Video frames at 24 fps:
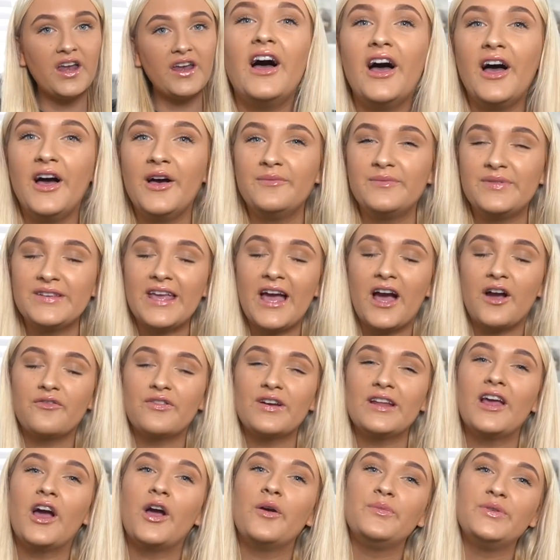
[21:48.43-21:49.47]
But yeah, I
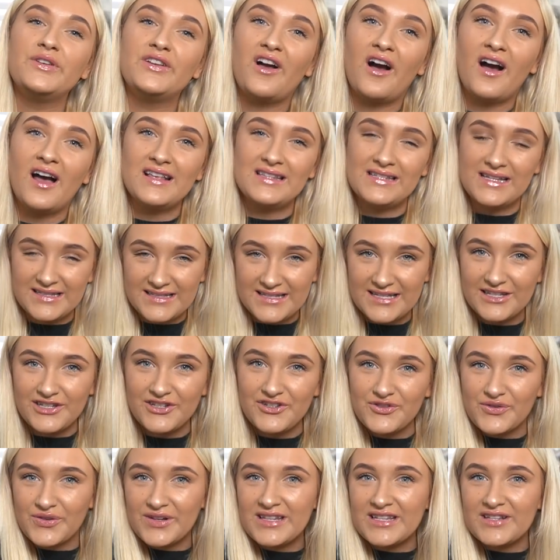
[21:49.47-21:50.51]
really hope you guys did
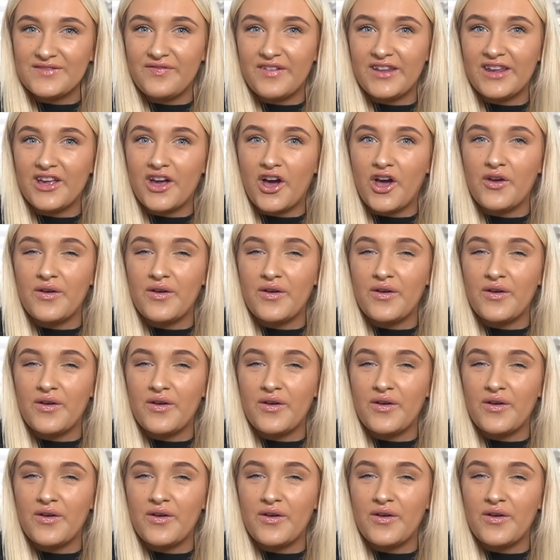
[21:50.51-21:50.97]
enjoy this video.